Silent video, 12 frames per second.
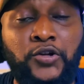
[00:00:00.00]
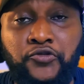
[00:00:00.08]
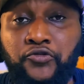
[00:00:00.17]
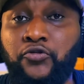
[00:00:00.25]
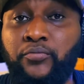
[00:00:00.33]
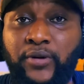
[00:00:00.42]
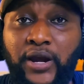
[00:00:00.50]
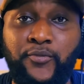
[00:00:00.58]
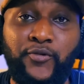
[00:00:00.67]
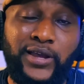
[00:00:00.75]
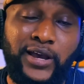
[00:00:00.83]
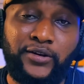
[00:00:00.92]
through
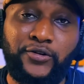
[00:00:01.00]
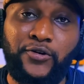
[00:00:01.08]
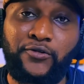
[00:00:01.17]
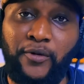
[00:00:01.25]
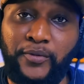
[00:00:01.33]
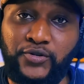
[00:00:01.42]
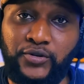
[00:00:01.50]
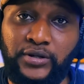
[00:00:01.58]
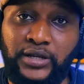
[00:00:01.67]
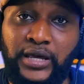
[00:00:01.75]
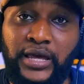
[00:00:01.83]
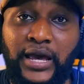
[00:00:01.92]
bribery and corruption,
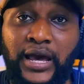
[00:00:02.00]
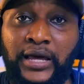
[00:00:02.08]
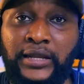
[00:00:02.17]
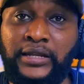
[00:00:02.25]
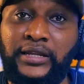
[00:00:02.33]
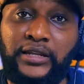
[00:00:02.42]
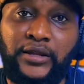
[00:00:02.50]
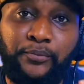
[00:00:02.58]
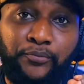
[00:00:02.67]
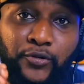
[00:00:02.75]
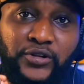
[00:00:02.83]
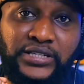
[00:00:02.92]
and the
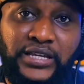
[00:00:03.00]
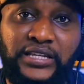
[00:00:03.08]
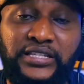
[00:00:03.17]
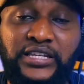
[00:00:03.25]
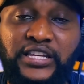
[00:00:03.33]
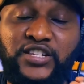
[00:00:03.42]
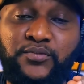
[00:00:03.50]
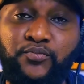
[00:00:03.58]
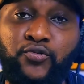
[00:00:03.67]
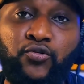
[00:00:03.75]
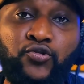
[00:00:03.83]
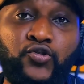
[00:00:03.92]
process is
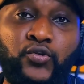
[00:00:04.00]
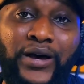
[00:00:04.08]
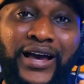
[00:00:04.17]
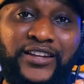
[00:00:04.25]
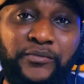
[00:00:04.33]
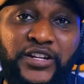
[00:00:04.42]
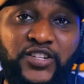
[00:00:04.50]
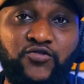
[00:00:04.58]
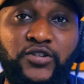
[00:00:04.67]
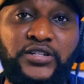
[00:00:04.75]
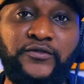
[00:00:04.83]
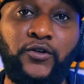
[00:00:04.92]
prone to administrative